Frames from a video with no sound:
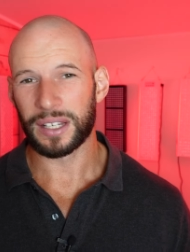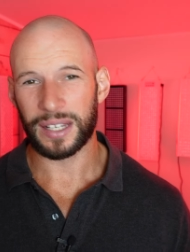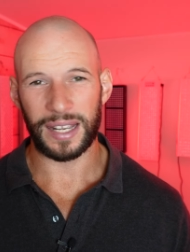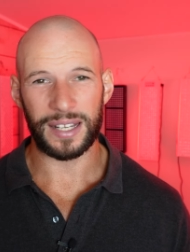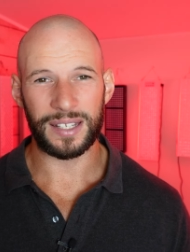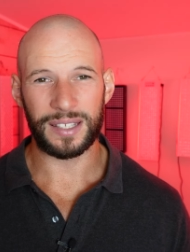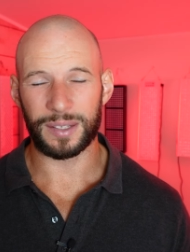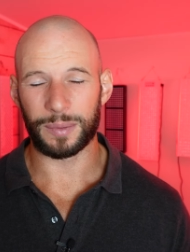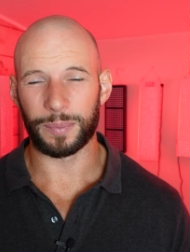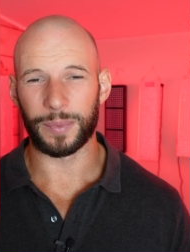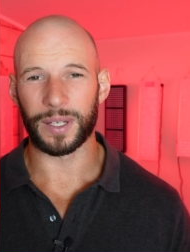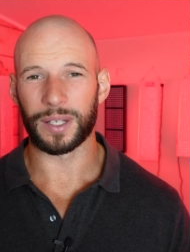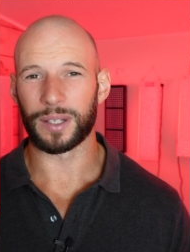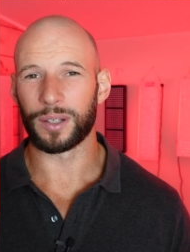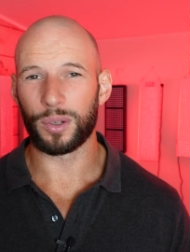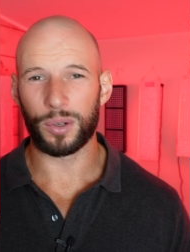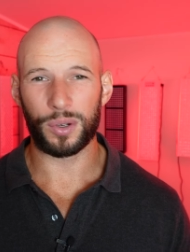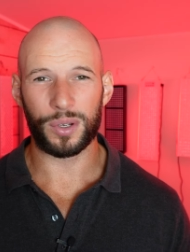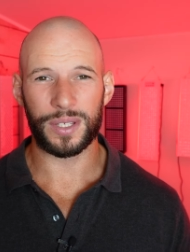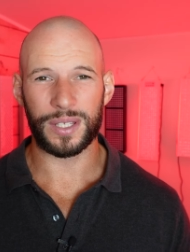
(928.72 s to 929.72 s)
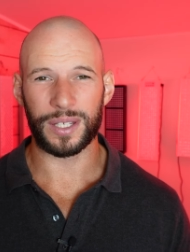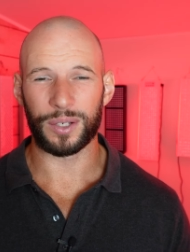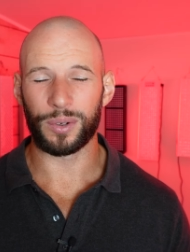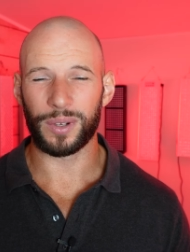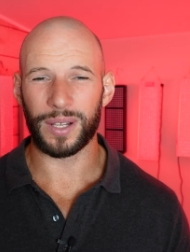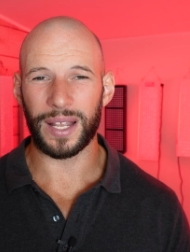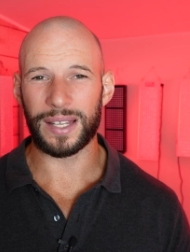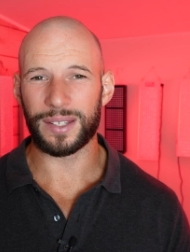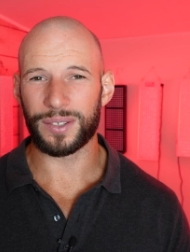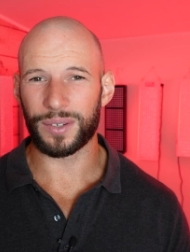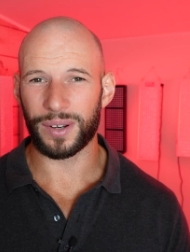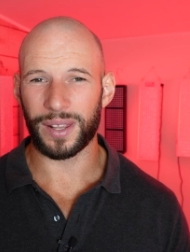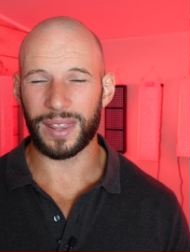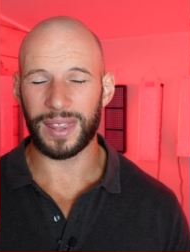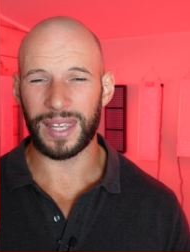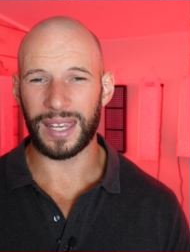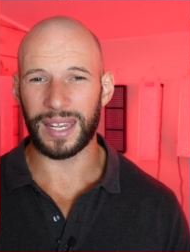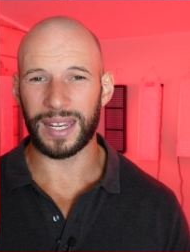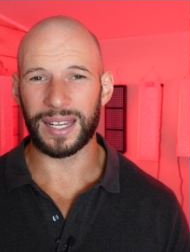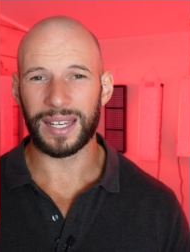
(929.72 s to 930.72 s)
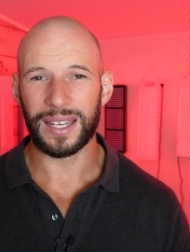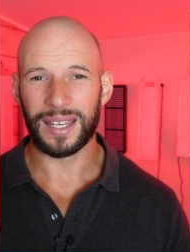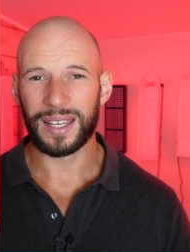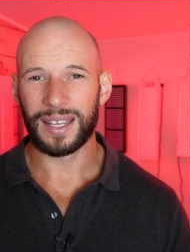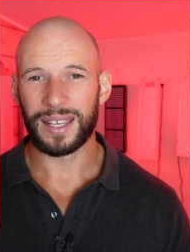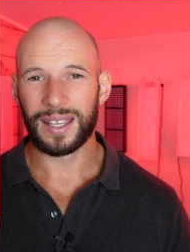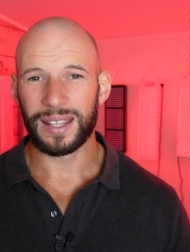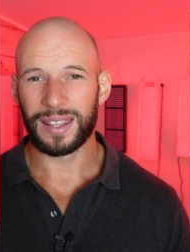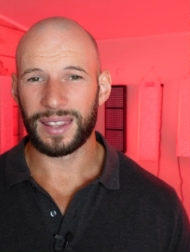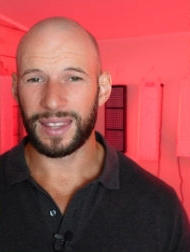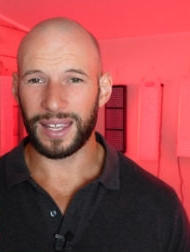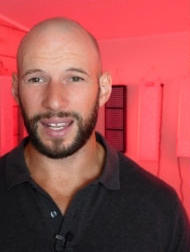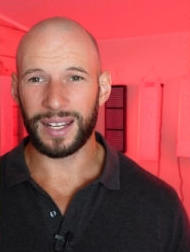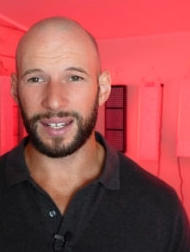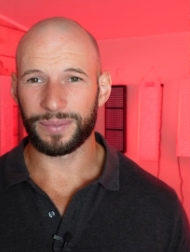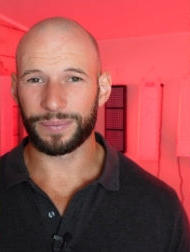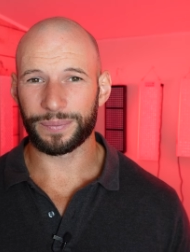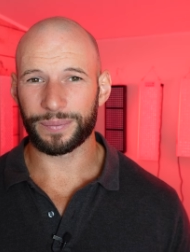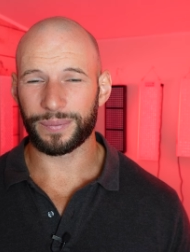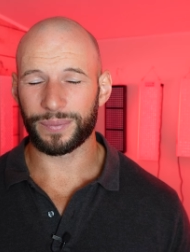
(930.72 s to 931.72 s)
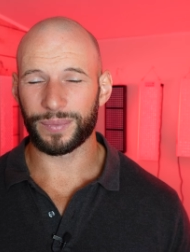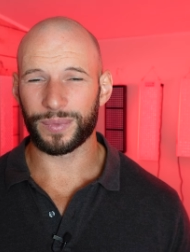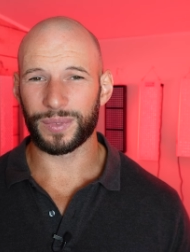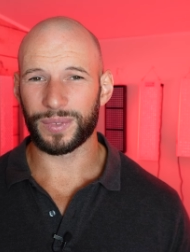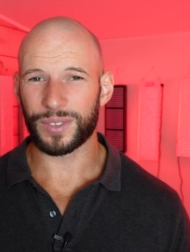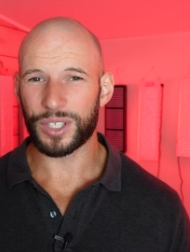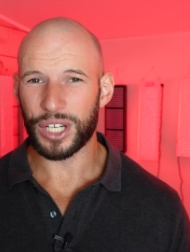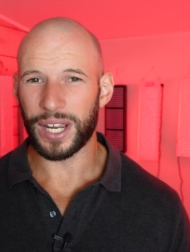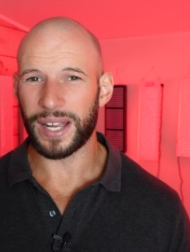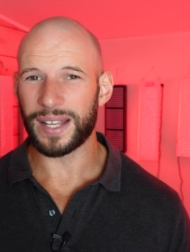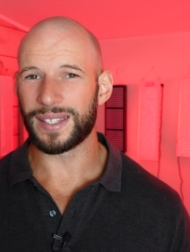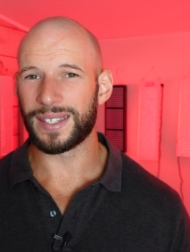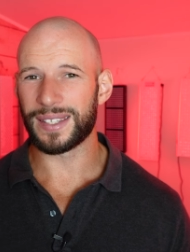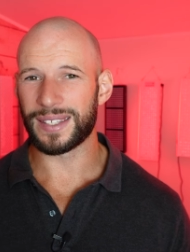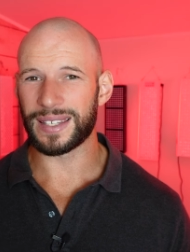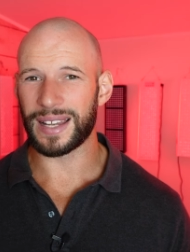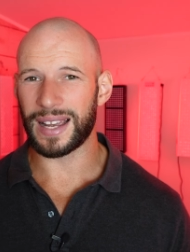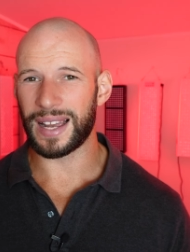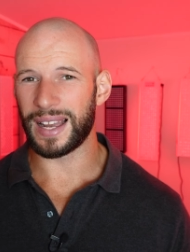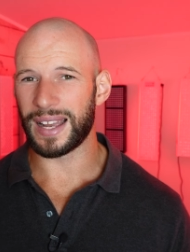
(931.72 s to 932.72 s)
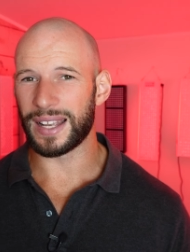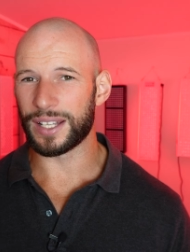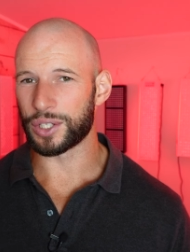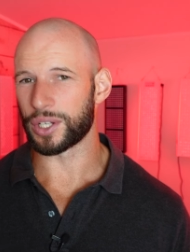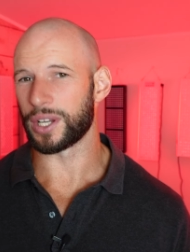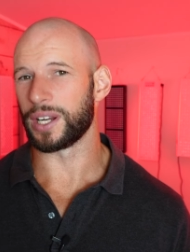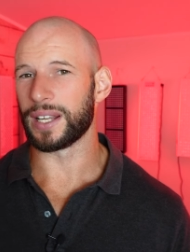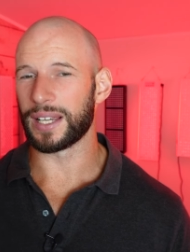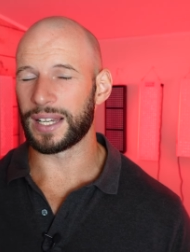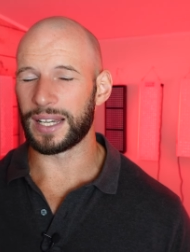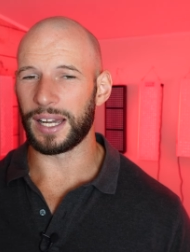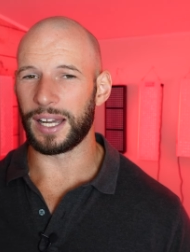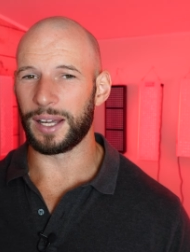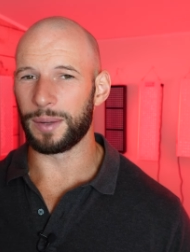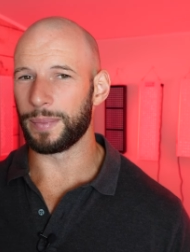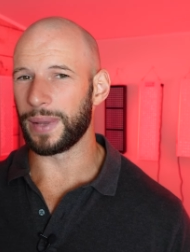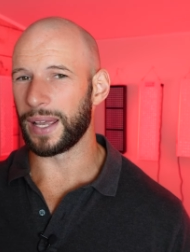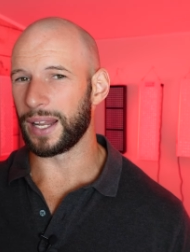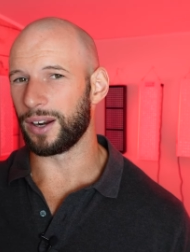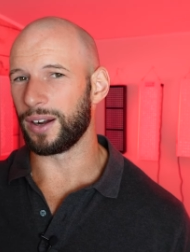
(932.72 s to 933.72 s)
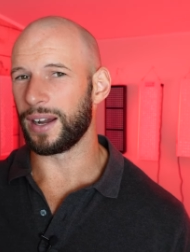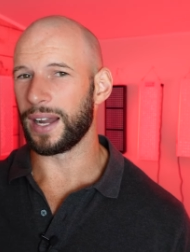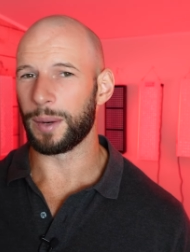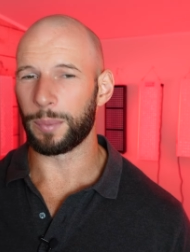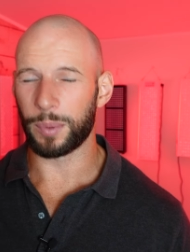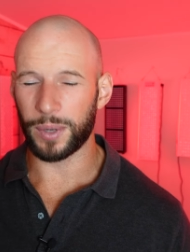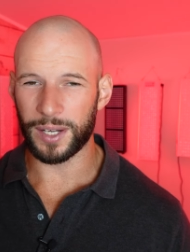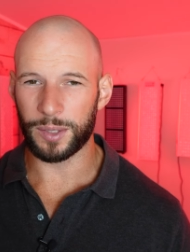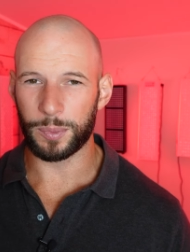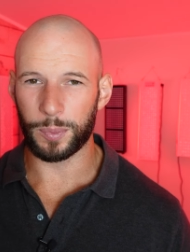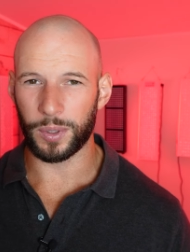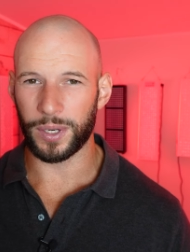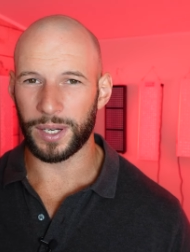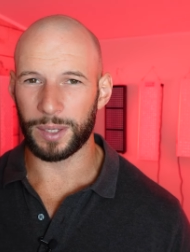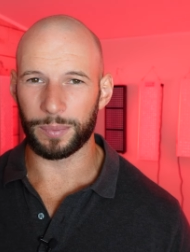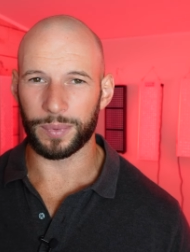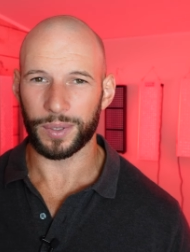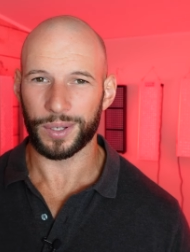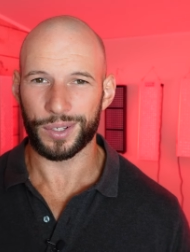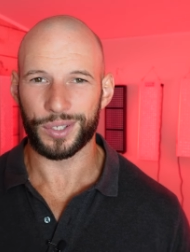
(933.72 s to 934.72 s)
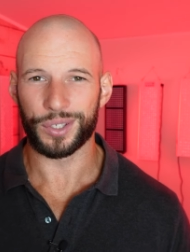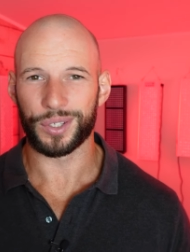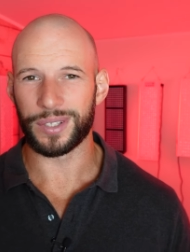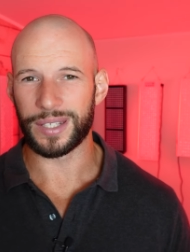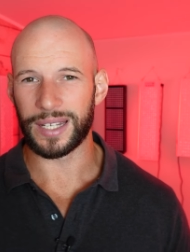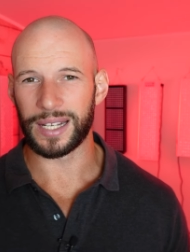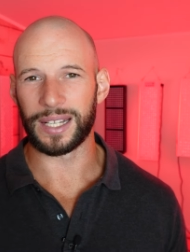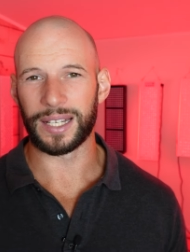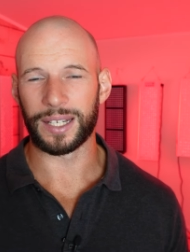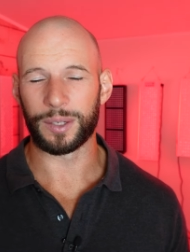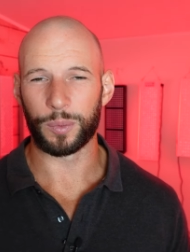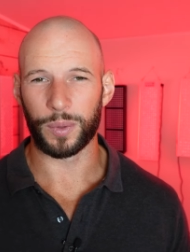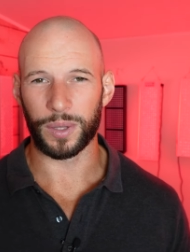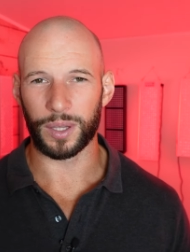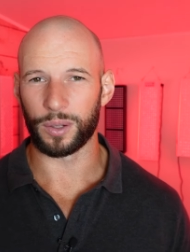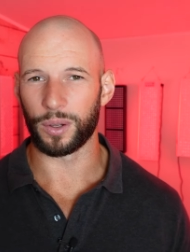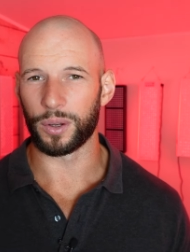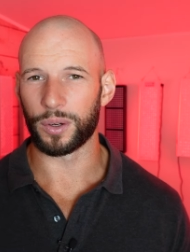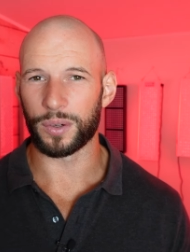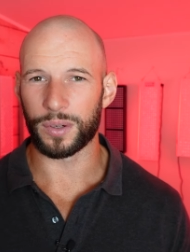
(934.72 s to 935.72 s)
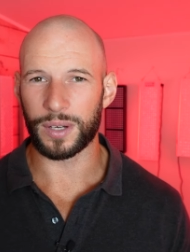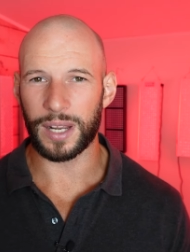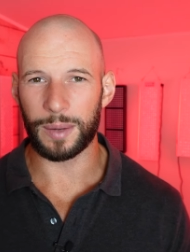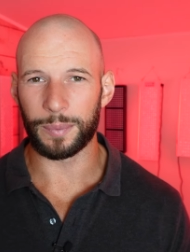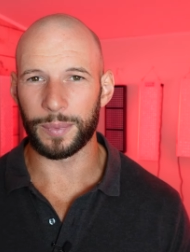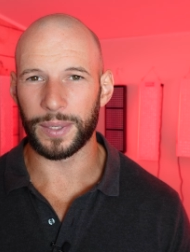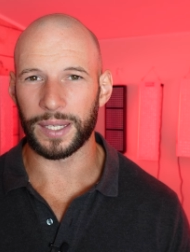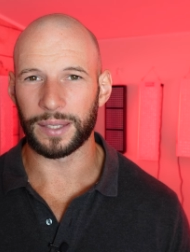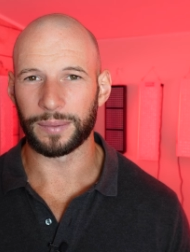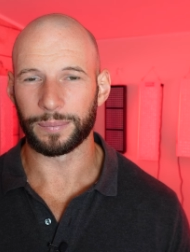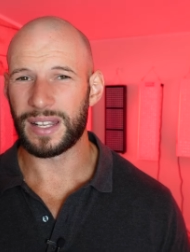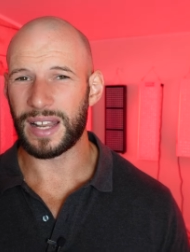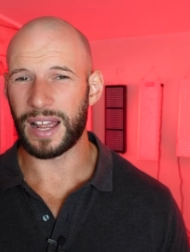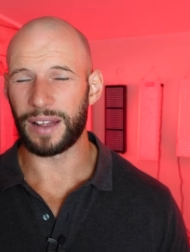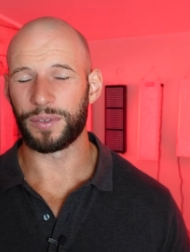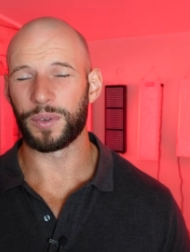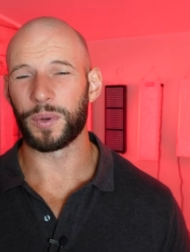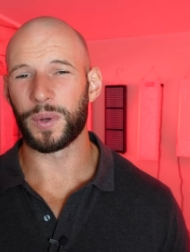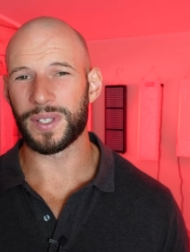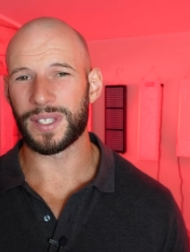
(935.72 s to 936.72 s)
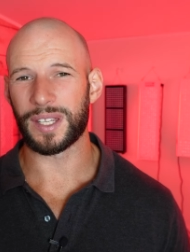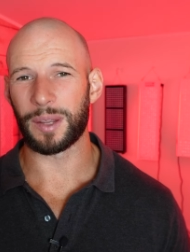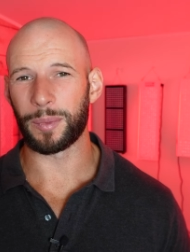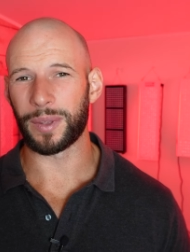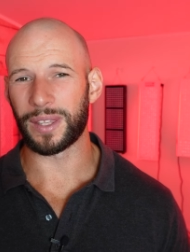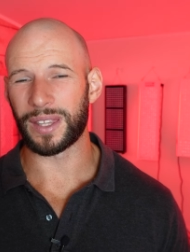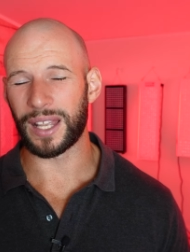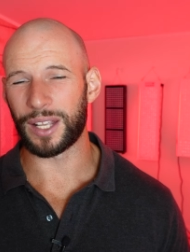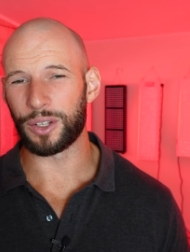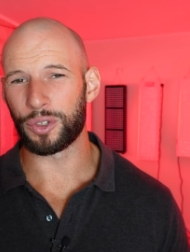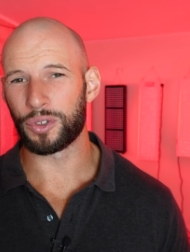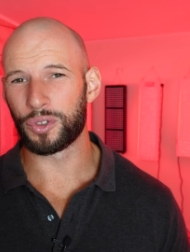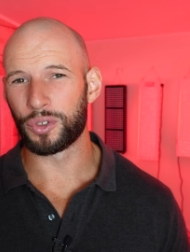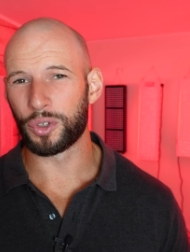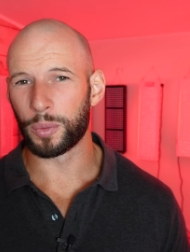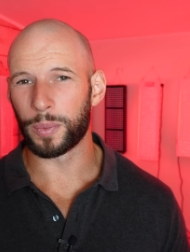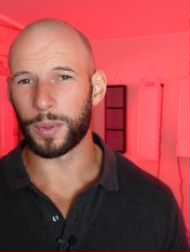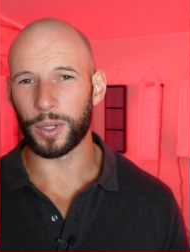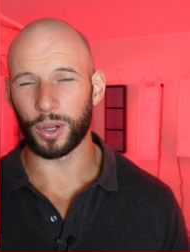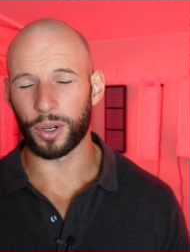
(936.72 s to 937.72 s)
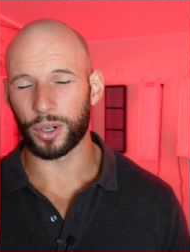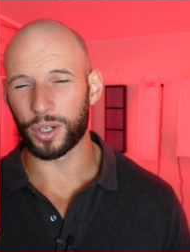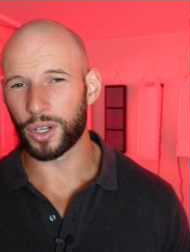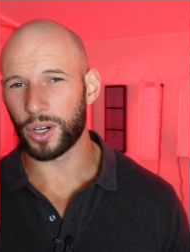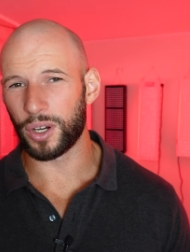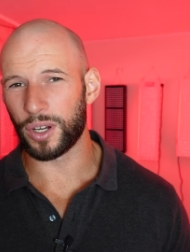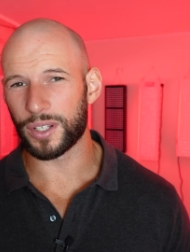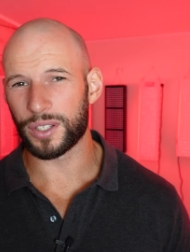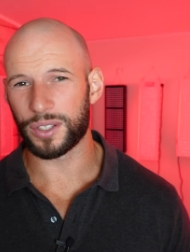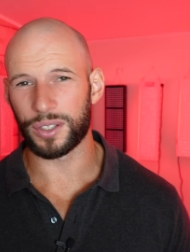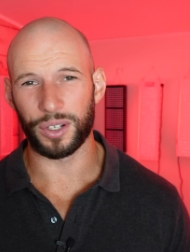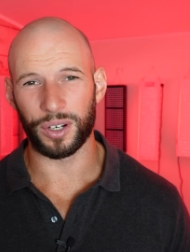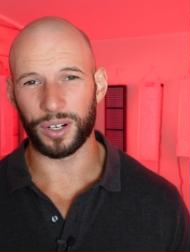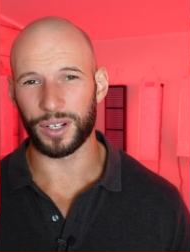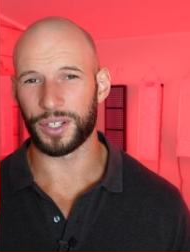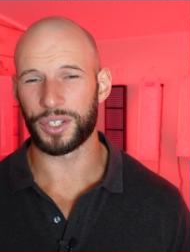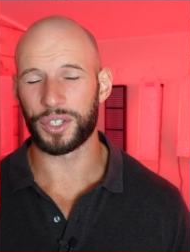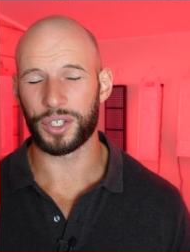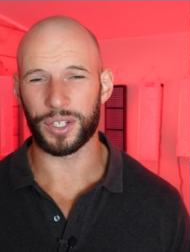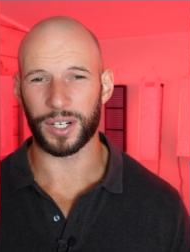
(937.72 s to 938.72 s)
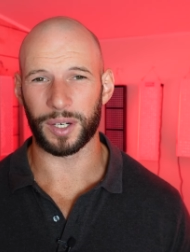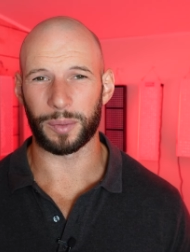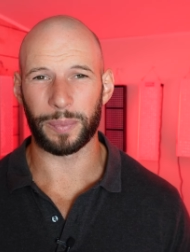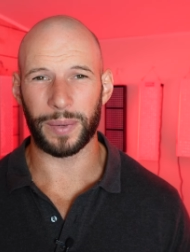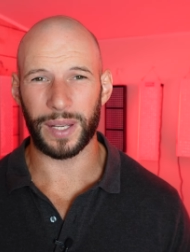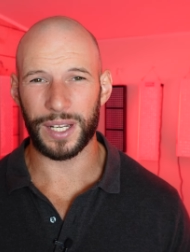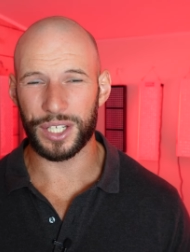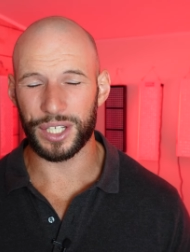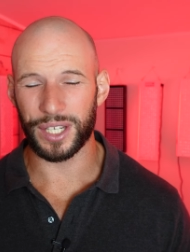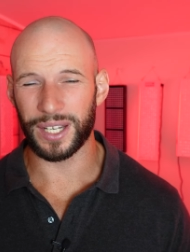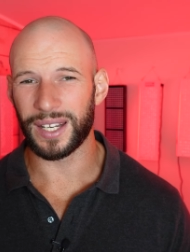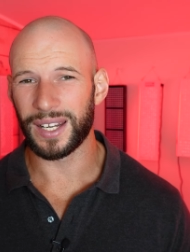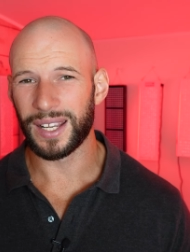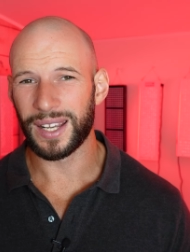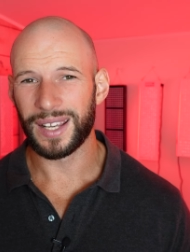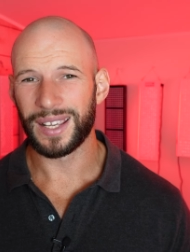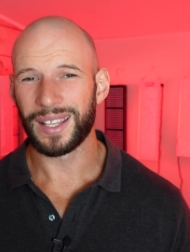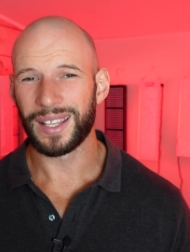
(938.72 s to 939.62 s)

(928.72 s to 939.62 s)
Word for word: customer laws and all that sort of thing. Then chances are it's going to come at a higher price point because you're dealing with a local company. Now, if you want something that's super low cost, you're on a strict budget,